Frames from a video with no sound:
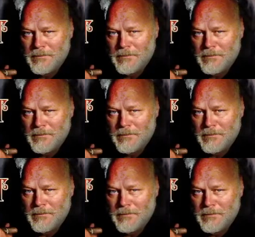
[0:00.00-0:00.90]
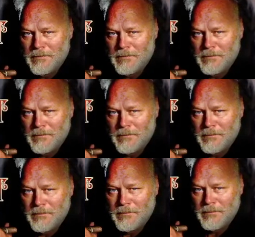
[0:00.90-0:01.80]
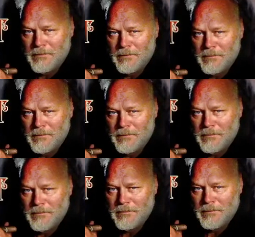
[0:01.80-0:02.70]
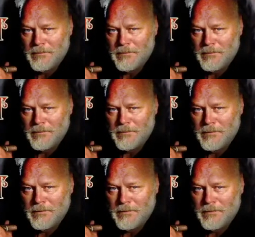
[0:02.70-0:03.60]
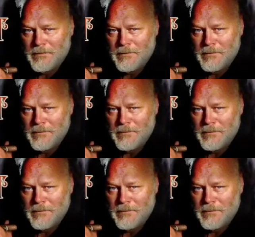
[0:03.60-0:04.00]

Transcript: (silent)